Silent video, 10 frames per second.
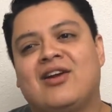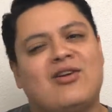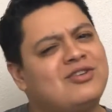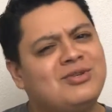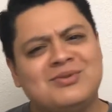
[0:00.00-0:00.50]

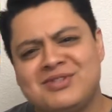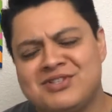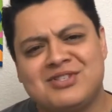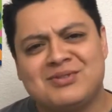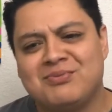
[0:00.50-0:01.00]
cartoons are
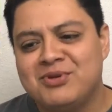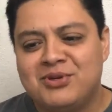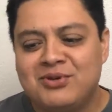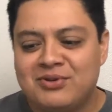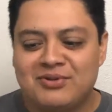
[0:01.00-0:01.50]
just
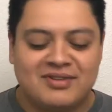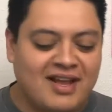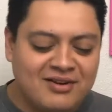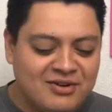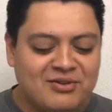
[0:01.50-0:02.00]
real,
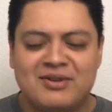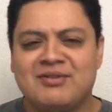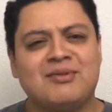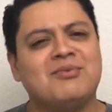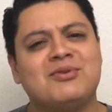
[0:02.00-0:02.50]
I don't know,
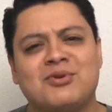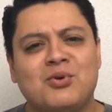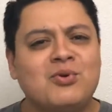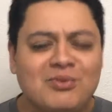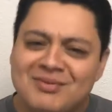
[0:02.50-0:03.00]
they're real
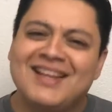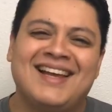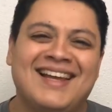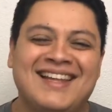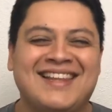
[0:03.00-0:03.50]
cool.
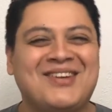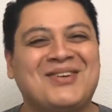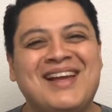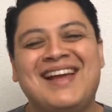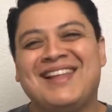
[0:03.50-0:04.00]

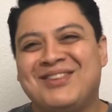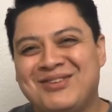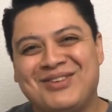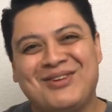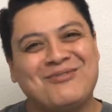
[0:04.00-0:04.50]
they're
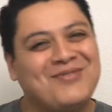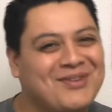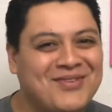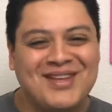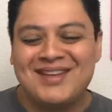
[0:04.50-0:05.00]

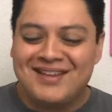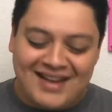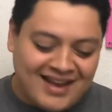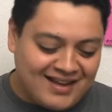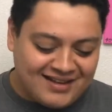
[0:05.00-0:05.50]
vivid,
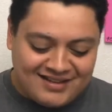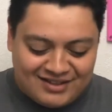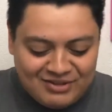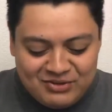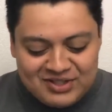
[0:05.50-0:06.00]
and
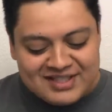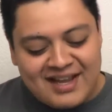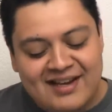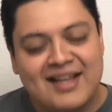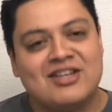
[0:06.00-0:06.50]
you just
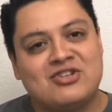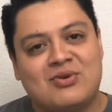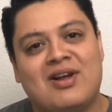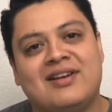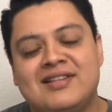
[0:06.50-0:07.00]
kind of get
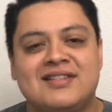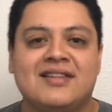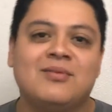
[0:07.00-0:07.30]
drawn into